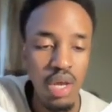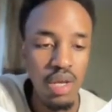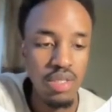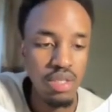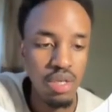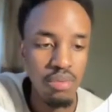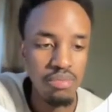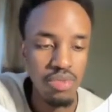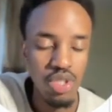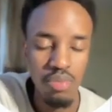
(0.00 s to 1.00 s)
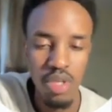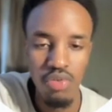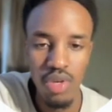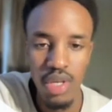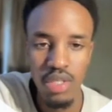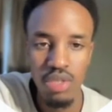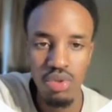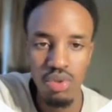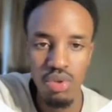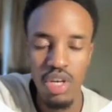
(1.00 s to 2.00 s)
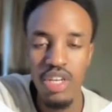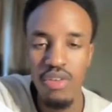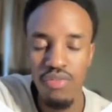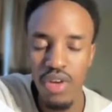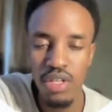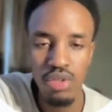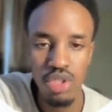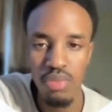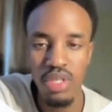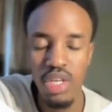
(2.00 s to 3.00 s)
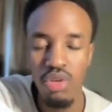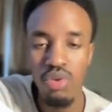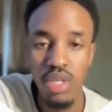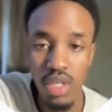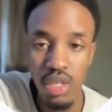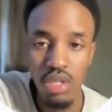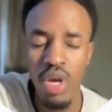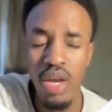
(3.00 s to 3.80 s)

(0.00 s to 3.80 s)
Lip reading: is something related to an event or something that you did.